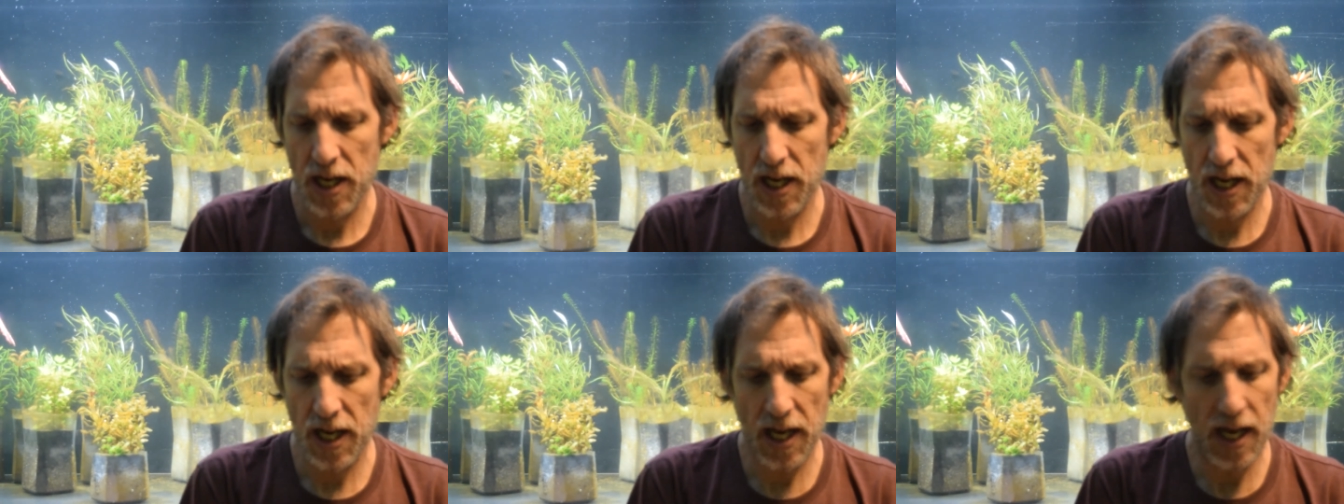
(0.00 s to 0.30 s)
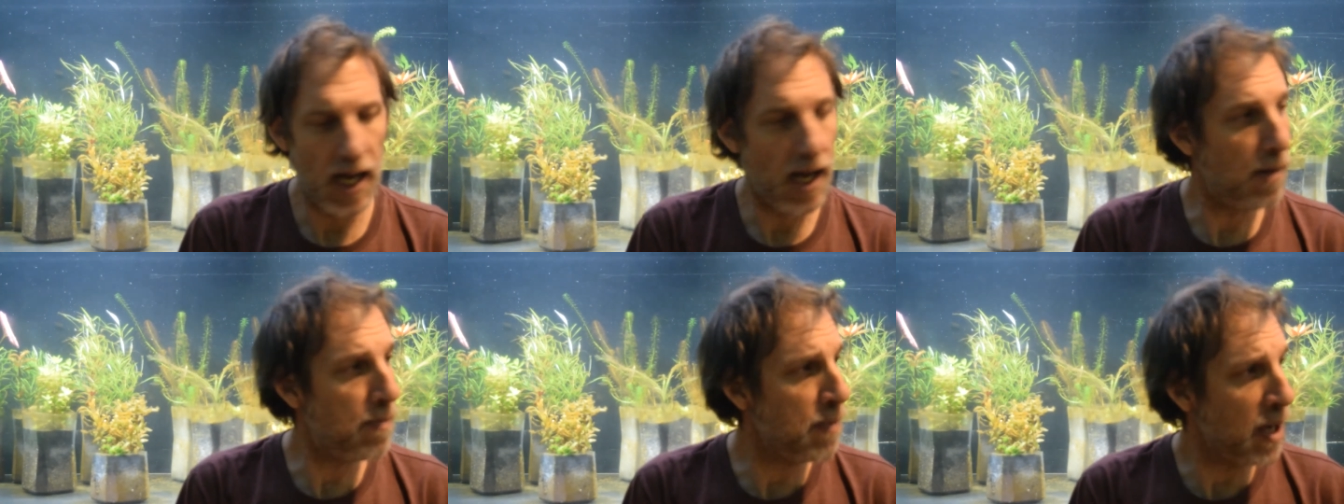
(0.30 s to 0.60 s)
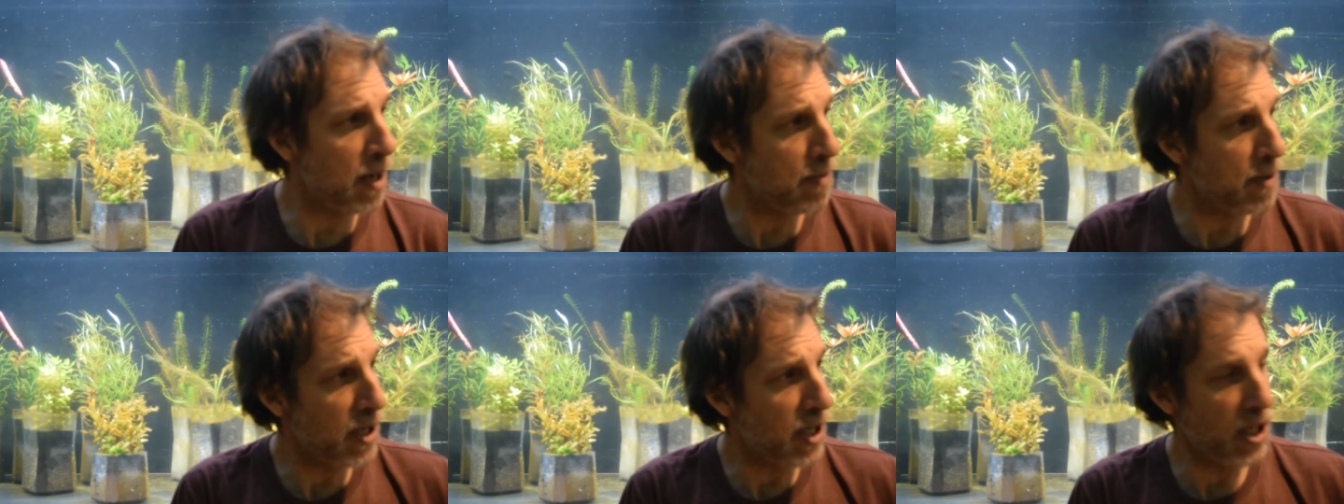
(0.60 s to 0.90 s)

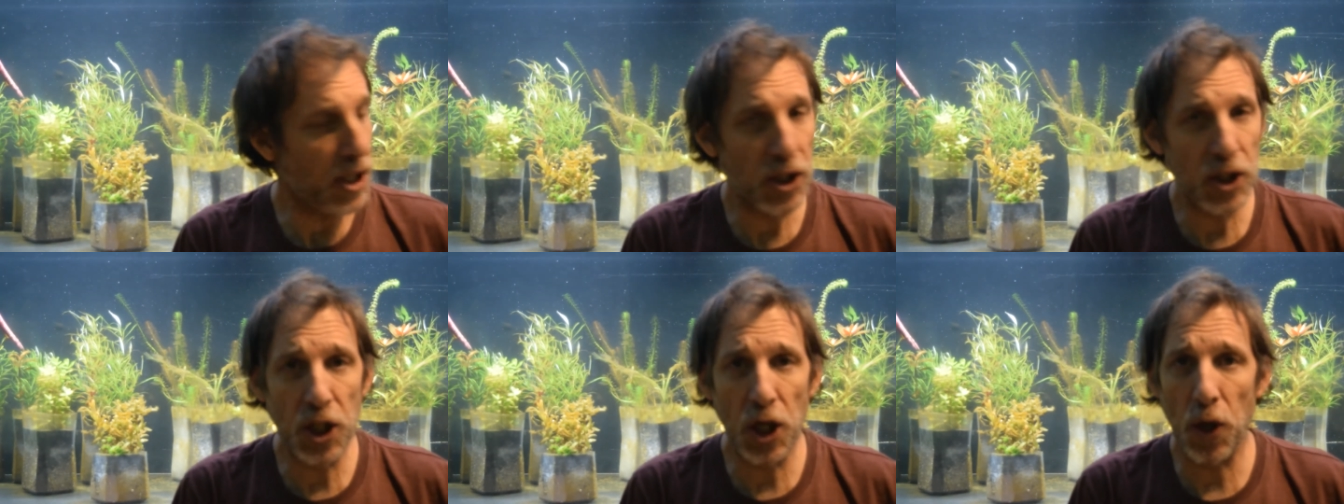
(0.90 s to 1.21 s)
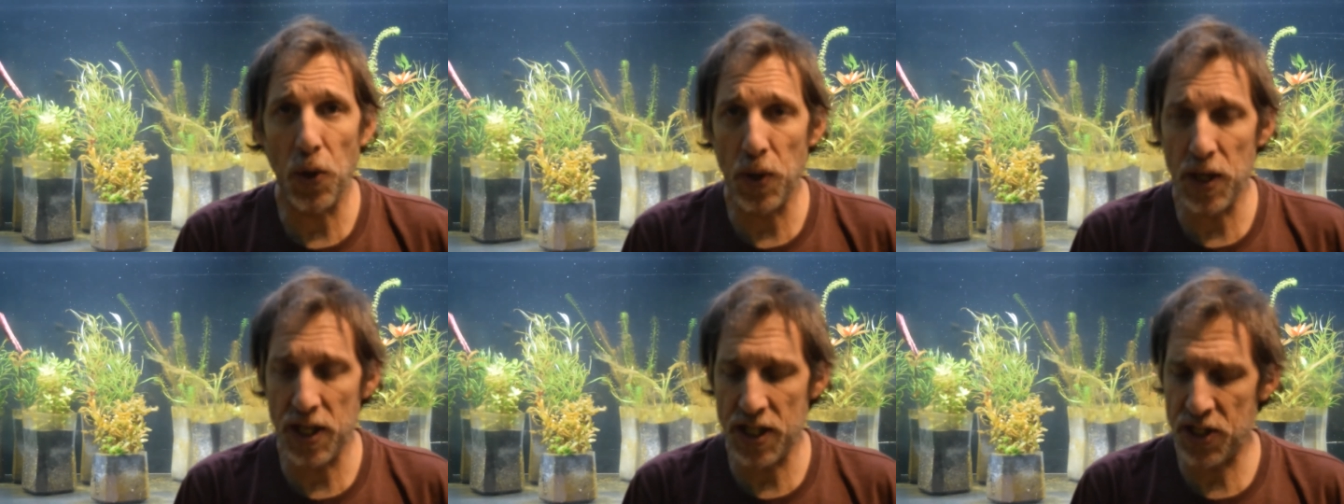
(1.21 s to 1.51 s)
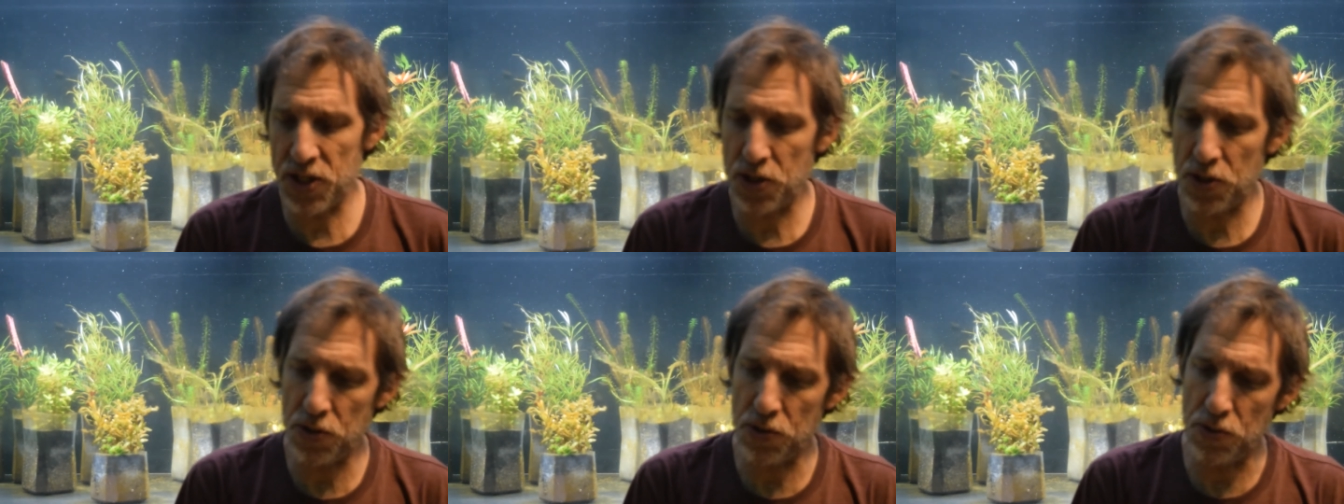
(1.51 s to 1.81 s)
Maybe it'll go
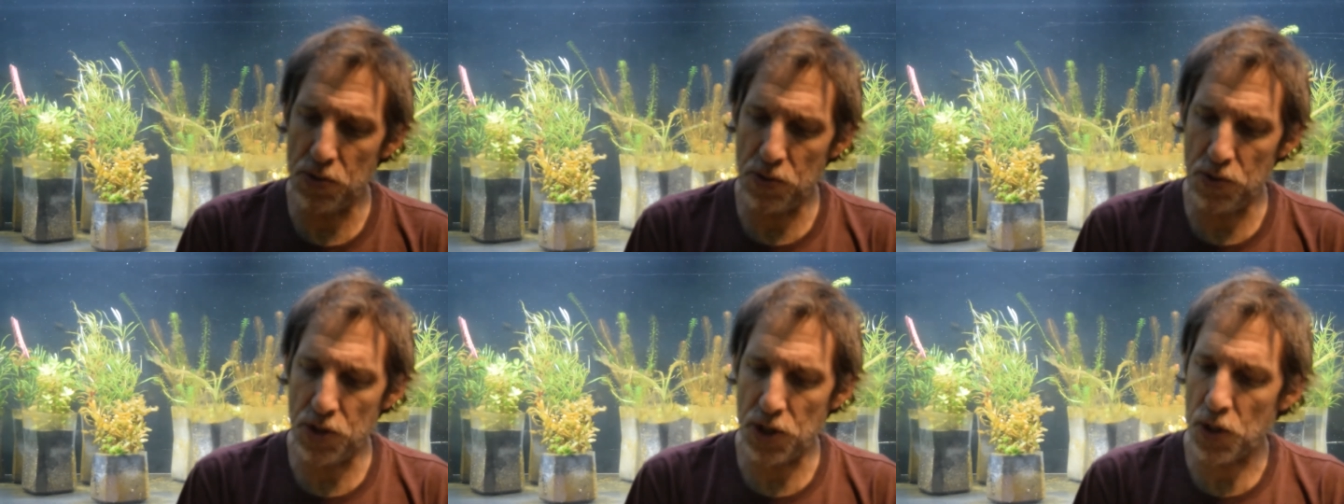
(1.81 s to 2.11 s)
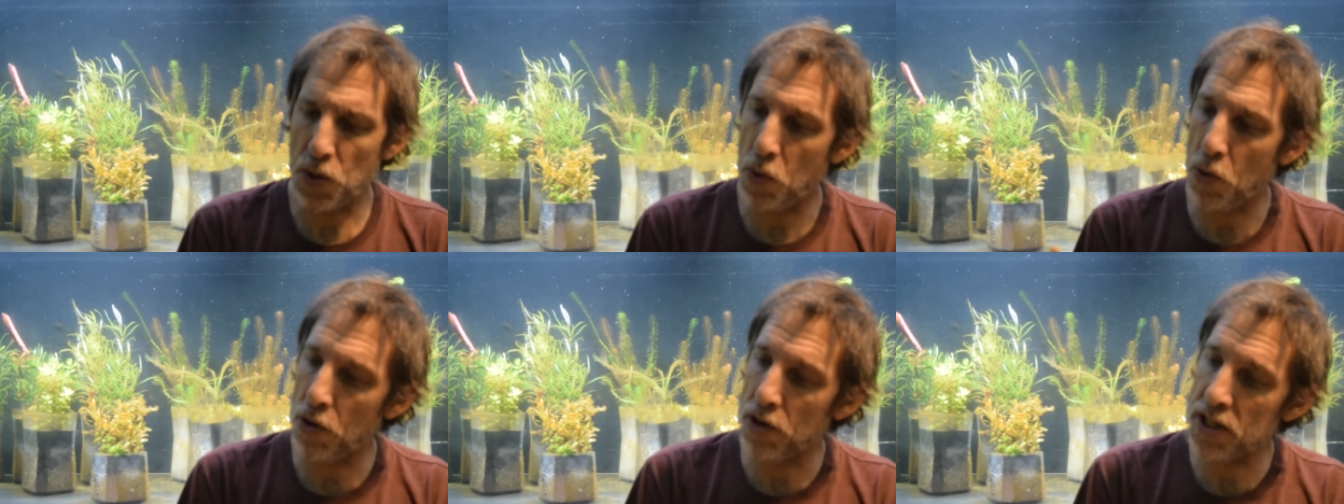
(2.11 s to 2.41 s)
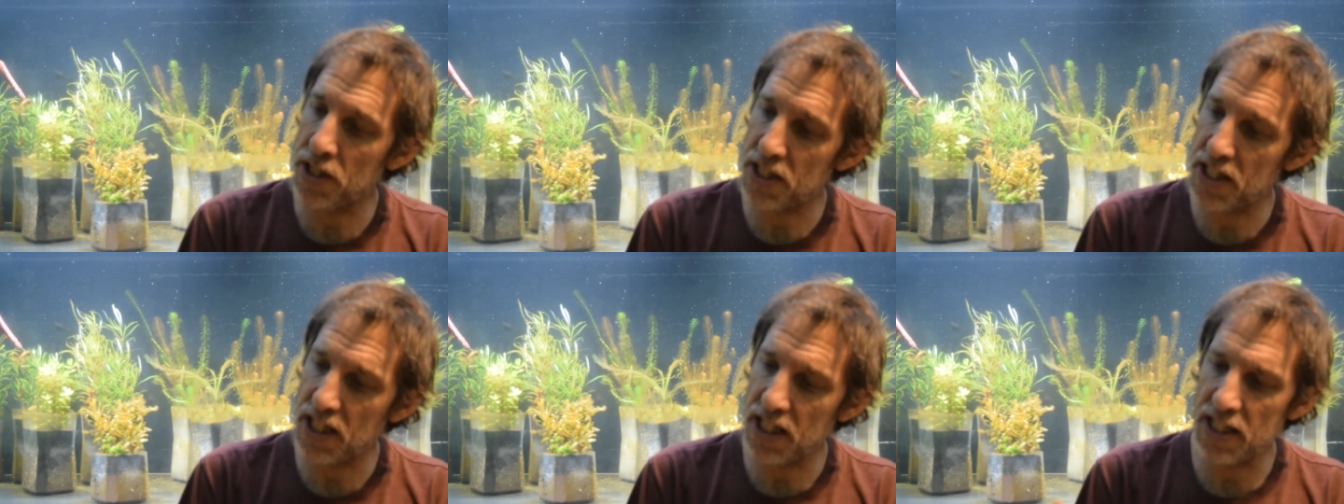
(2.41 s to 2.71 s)
into the
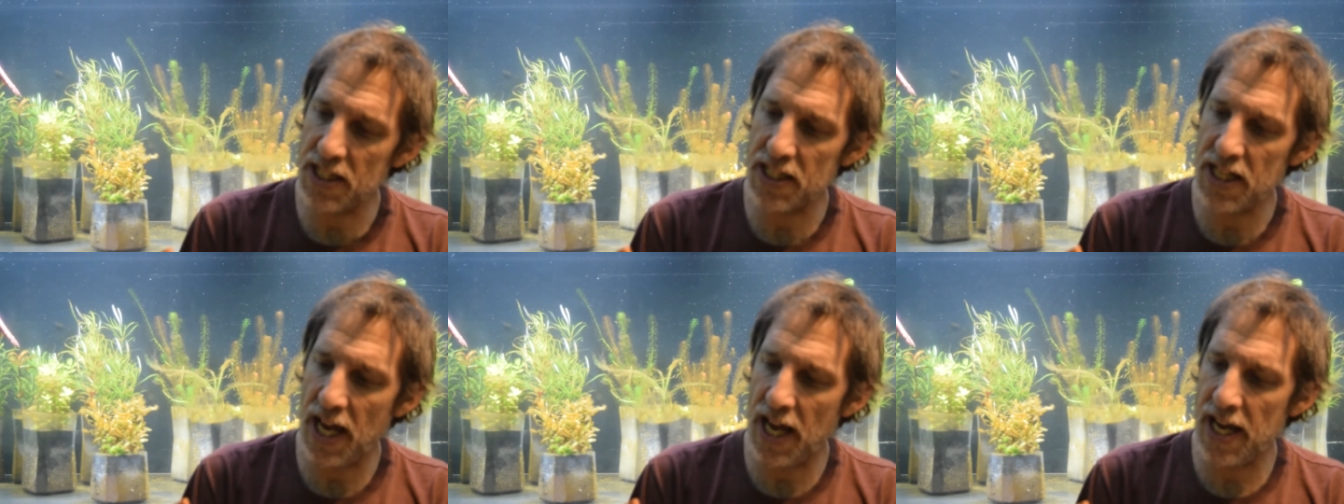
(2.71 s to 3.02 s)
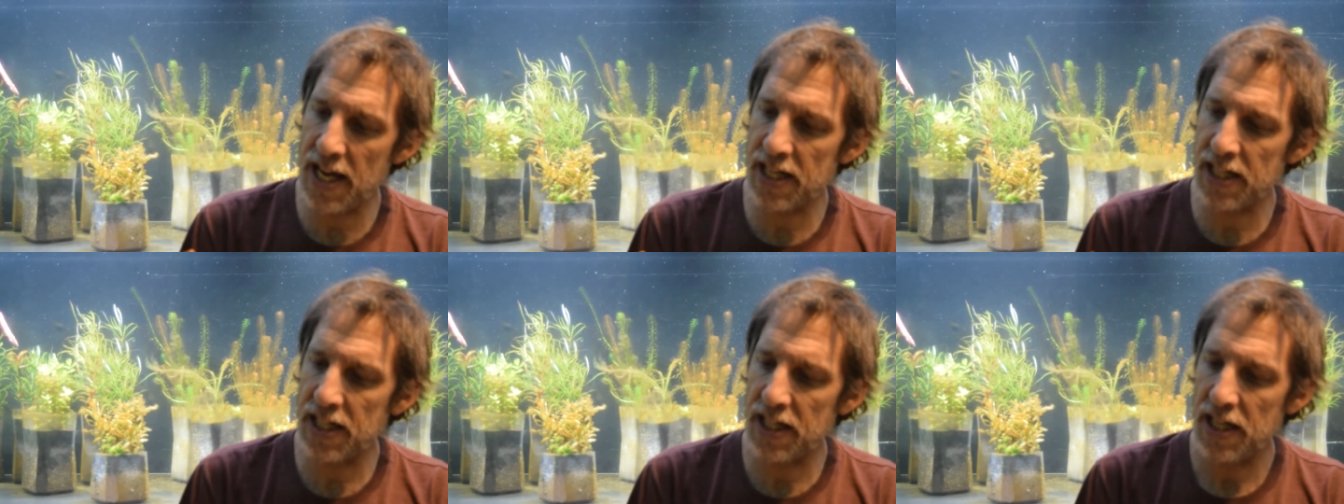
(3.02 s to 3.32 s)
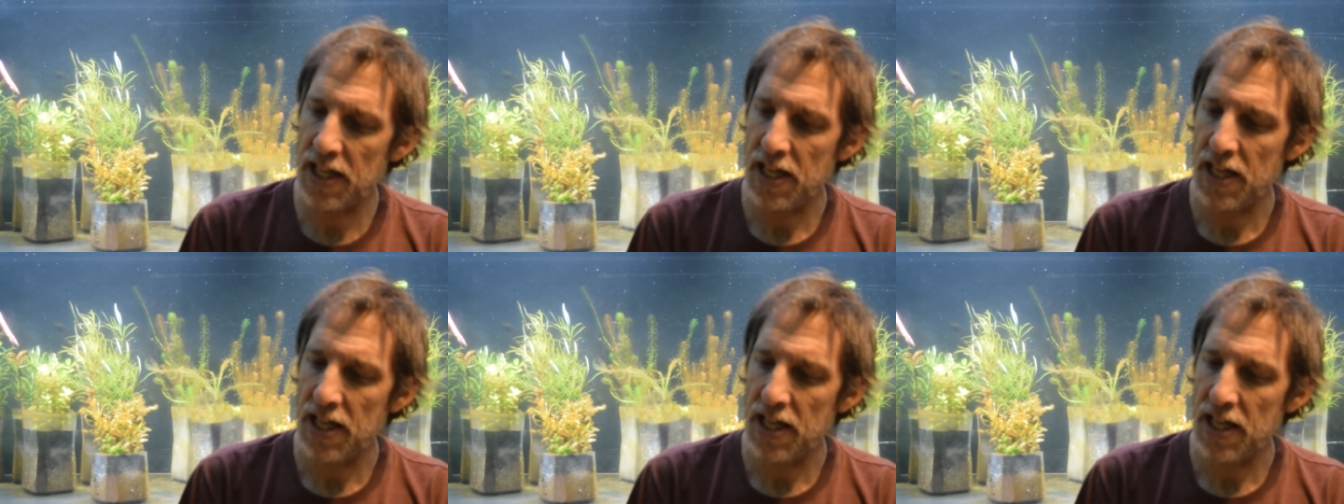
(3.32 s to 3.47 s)
quarantine tank,